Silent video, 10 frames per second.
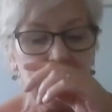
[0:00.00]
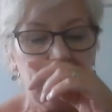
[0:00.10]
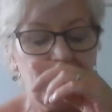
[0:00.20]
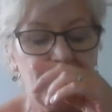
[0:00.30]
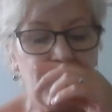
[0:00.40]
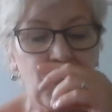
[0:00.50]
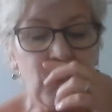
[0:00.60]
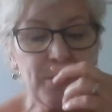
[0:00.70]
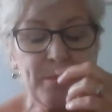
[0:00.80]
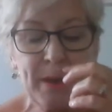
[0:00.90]

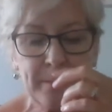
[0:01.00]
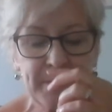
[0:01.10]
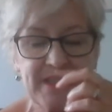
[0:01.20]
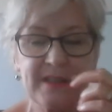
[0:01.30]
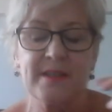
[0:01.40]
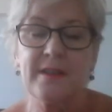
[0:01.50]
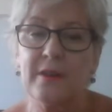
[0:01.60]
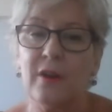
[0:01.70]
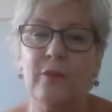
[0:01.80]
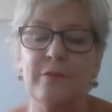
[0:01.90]
For the purposes
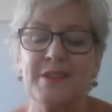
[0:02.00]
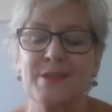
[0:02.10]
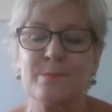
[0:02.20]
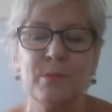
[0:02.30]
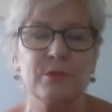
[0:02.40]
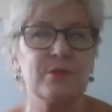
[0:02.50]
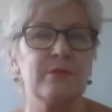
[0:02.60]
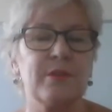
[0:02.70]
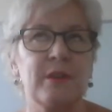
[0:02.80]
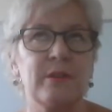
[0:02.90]
of this
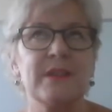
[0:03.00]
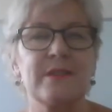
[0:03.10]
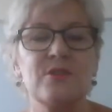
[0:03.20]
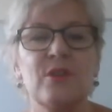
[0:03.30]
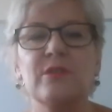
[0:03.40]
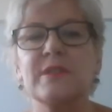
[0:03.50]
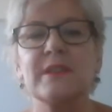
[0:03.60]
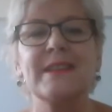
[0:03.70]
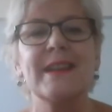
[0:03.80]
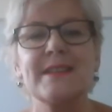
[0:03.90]
module though, it's not
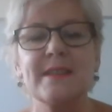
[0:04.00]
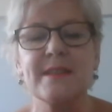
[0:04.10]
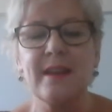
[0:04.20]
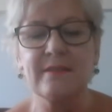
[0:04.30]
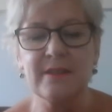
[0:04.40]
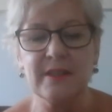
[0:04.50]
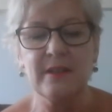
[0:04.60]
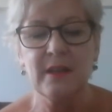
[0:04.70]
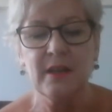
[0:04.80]
necessary